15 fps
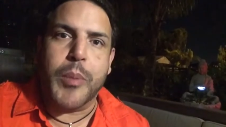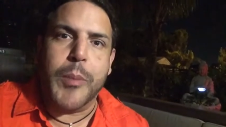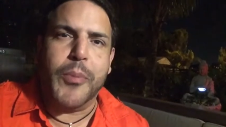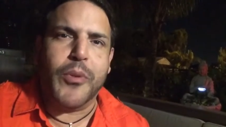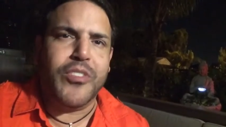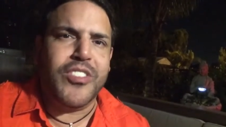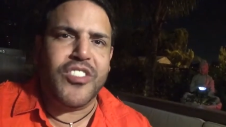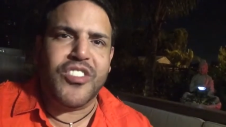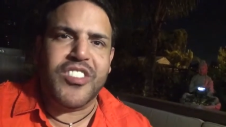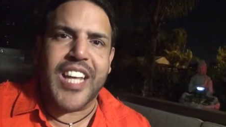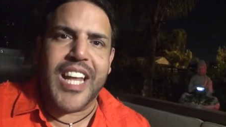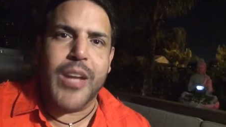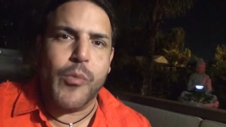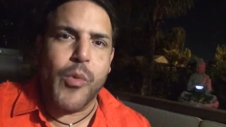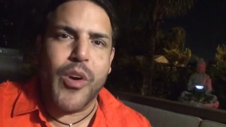people just
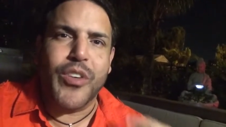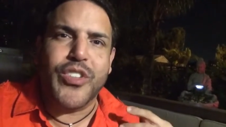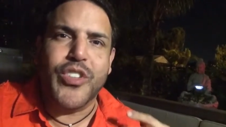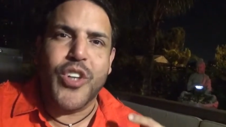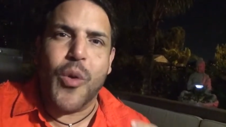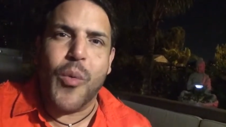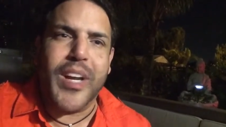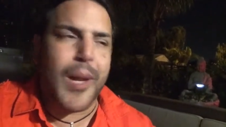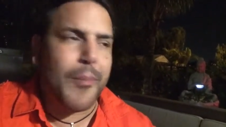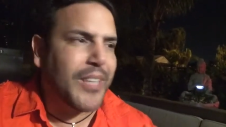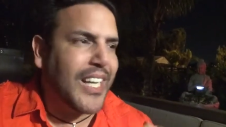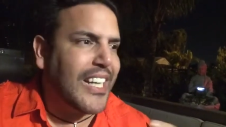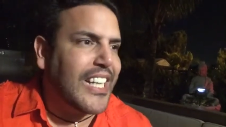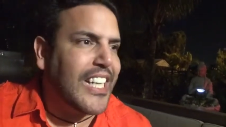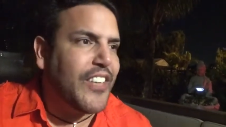saying, well, you know what? I'm
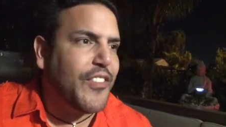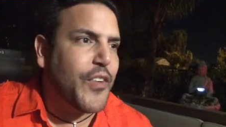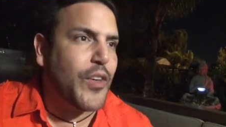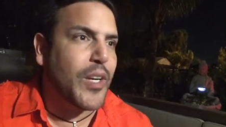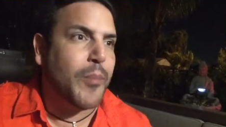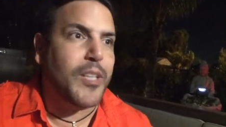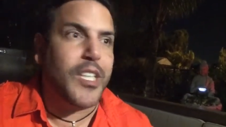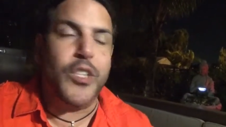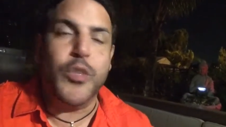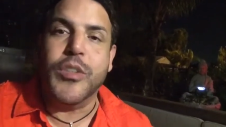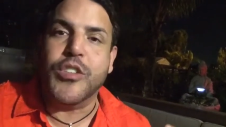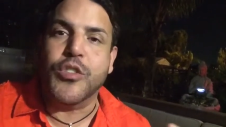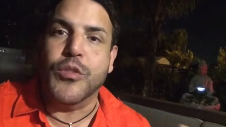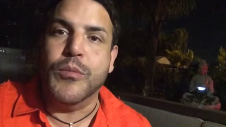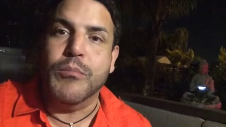going to leave here and I'm going to do
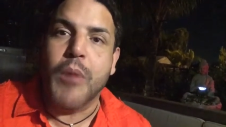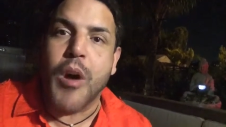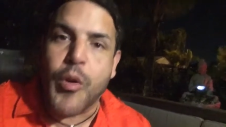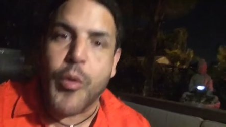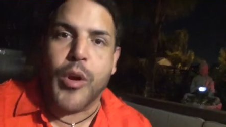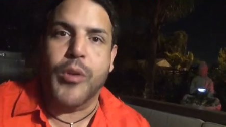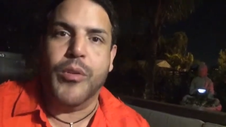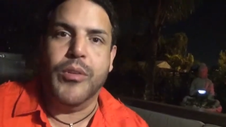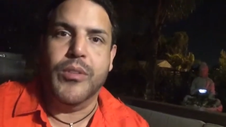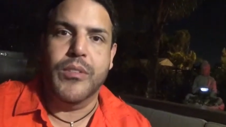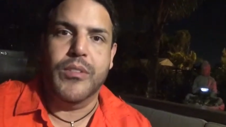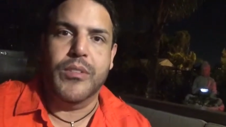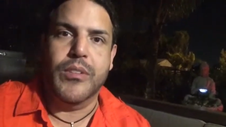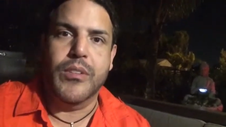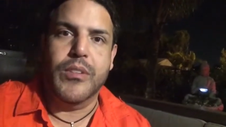it tomorrow.
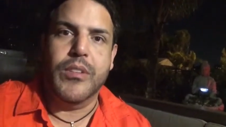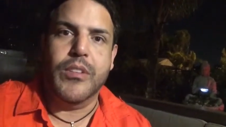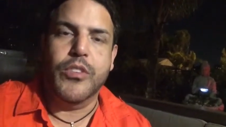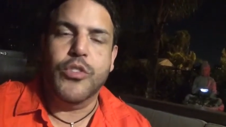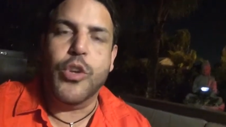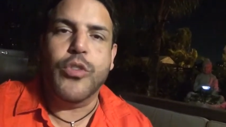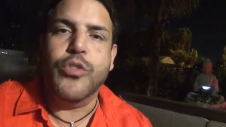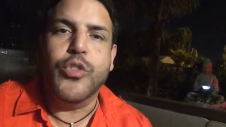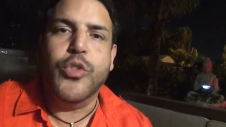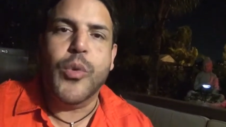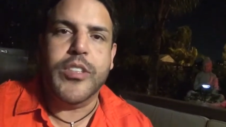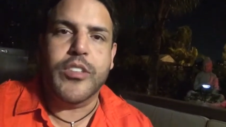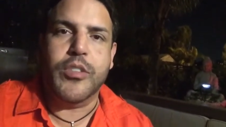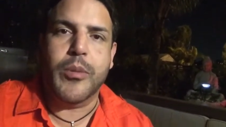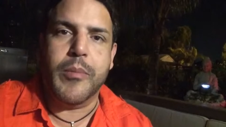Don't do
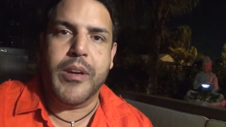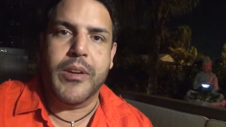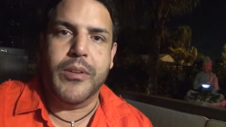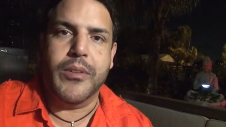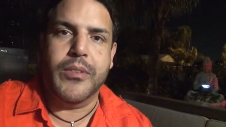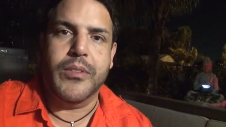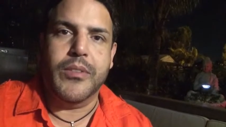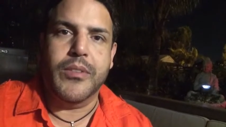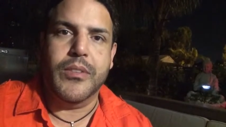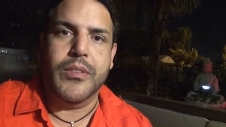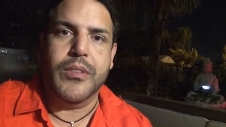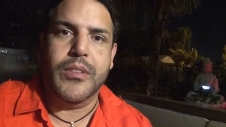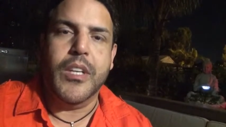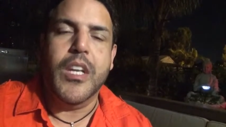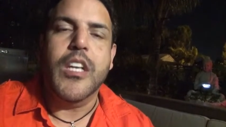it tomorrow.
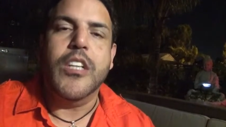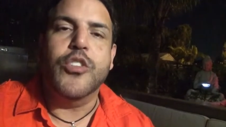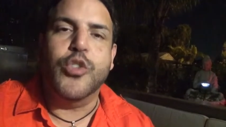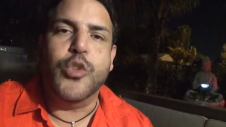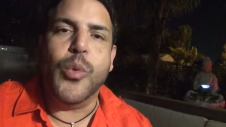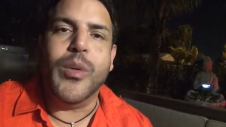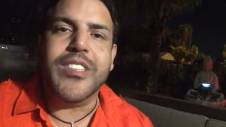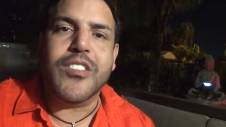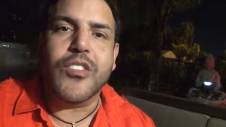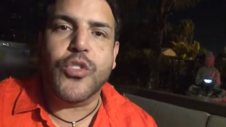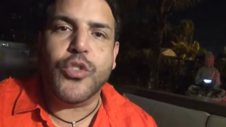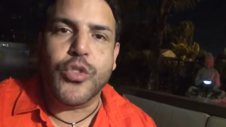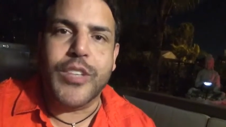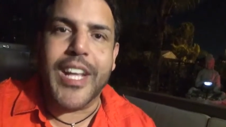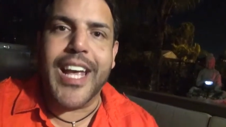Do it
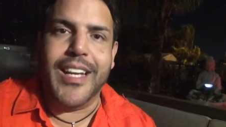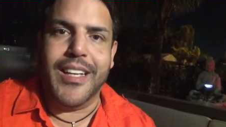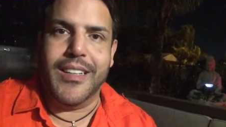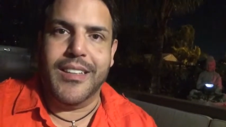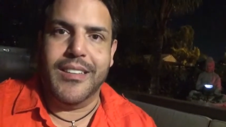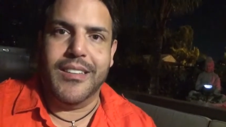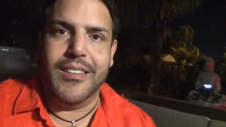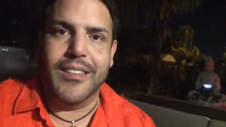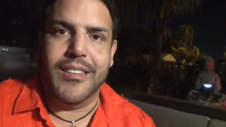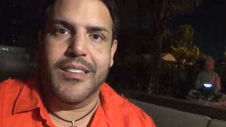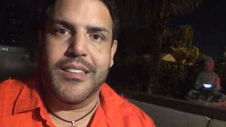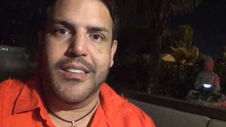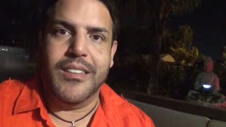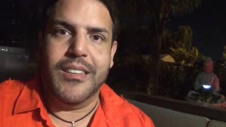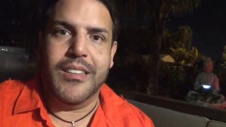today.
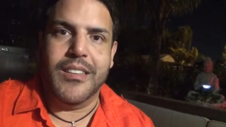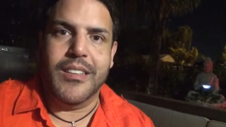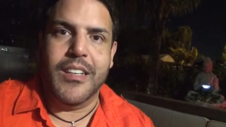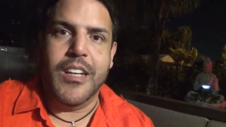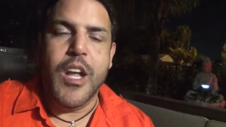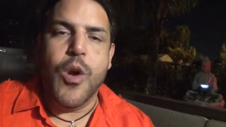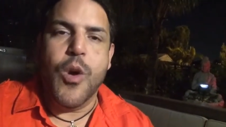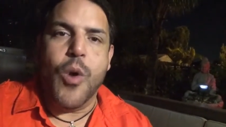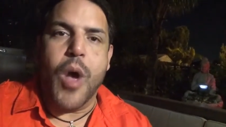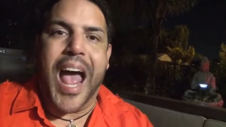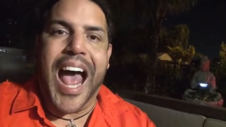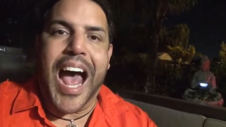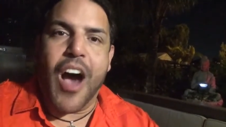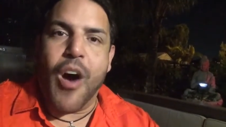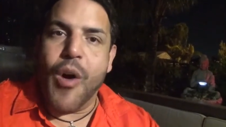
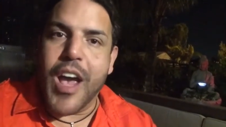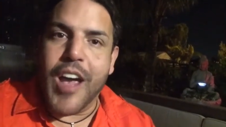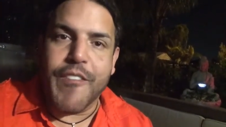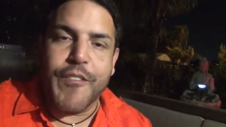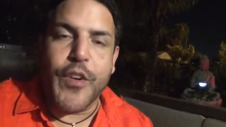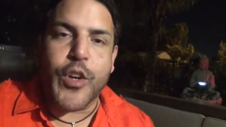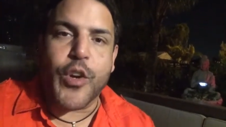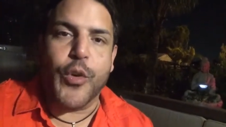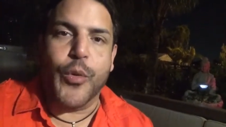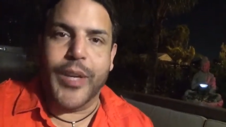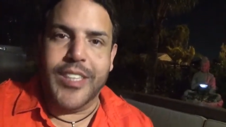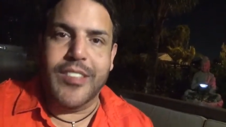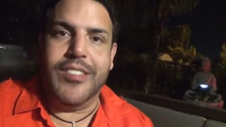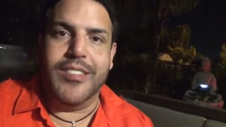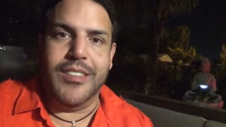However
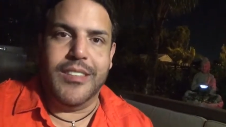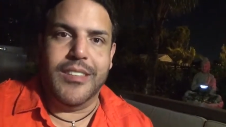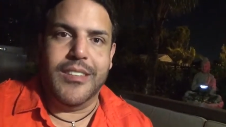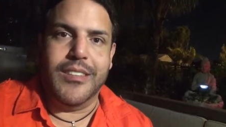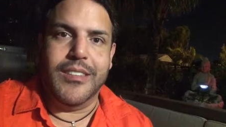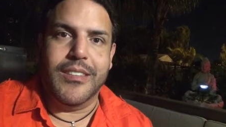crazy